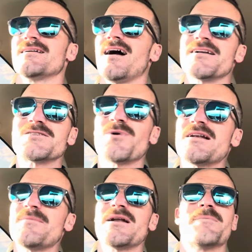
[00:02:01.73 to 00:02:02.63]
God doesn't want
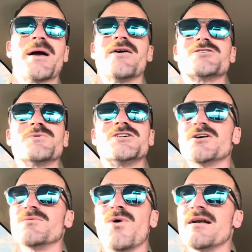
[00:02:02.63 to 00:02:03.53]
anybody to perish. We
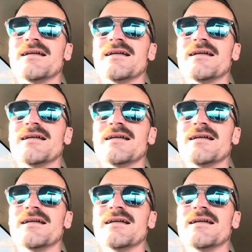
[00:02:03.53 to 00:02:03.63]
shouldn't want